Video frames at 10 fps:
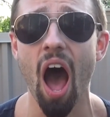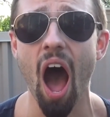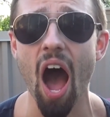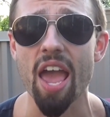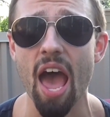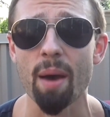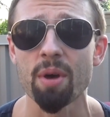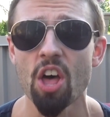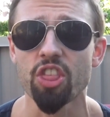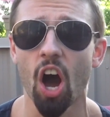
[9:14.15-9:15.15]
I am
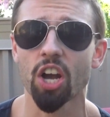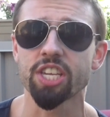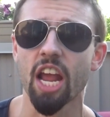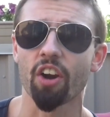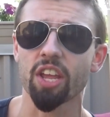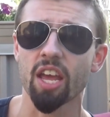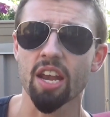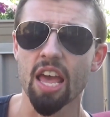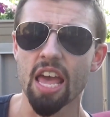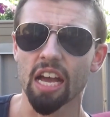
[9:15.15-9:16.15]
the
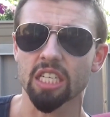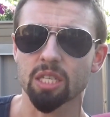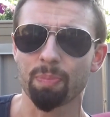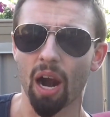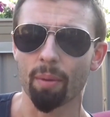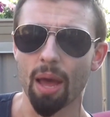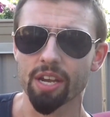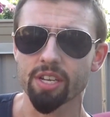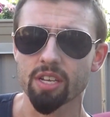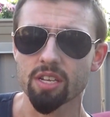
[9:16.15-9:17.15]
Hungarian
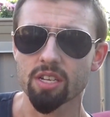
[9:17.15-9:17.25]
Experiment.